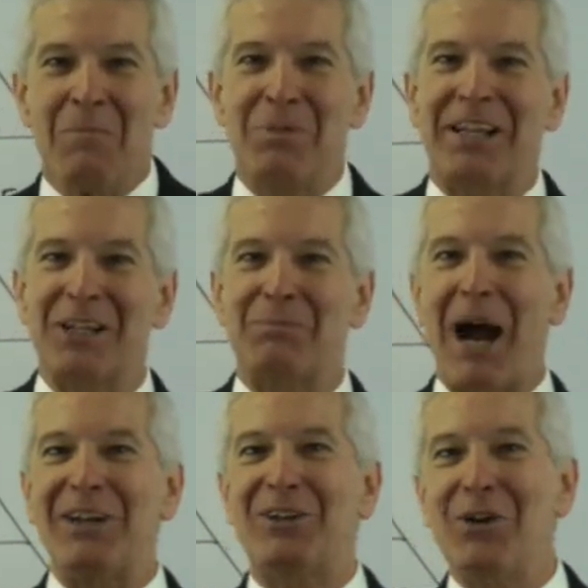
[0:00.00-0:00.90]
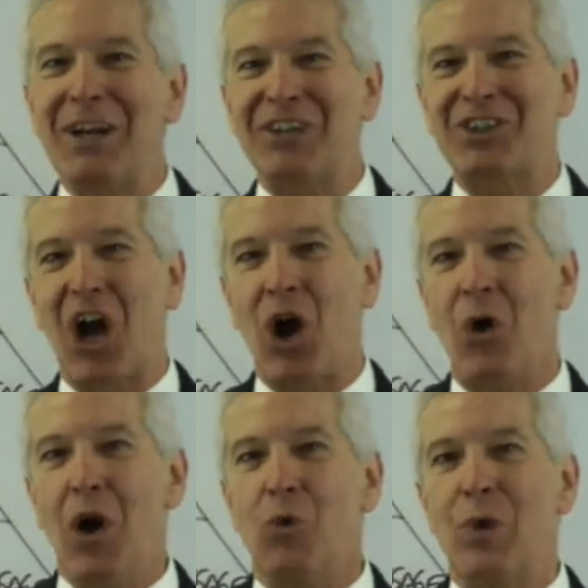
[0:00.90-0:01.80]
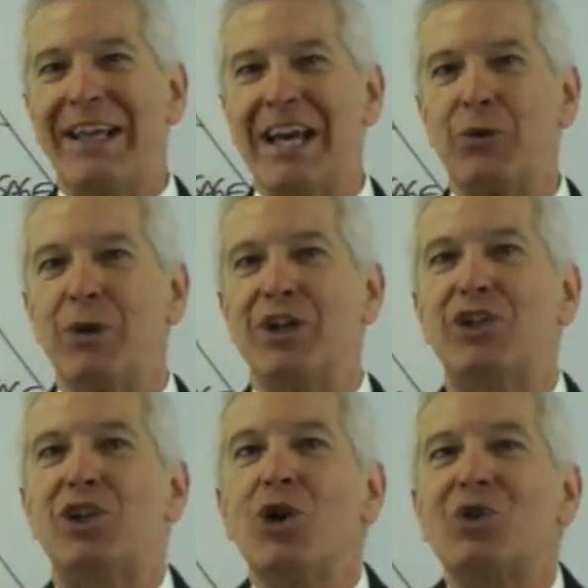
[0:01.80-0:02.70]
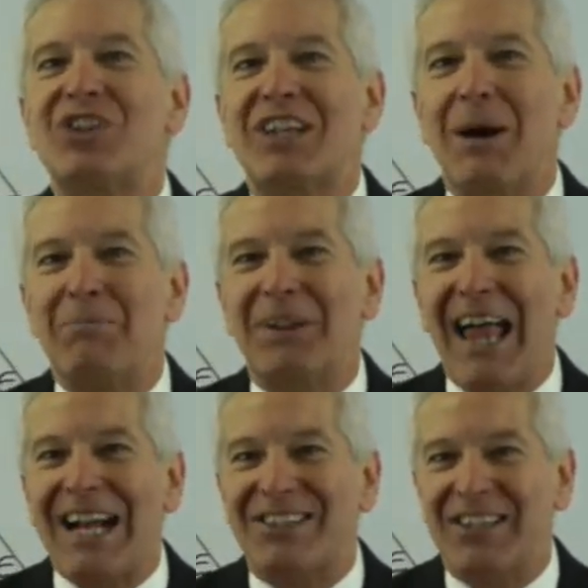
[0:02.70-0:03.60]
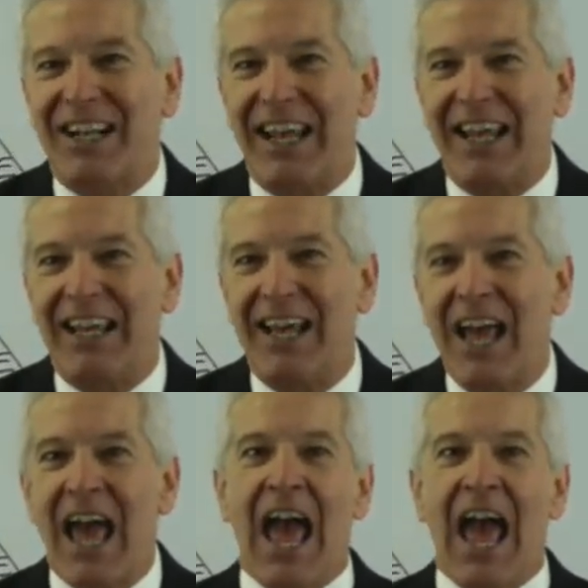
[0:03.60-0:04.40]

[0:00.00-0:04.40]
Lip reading: Because by doing so, we can reduce complexity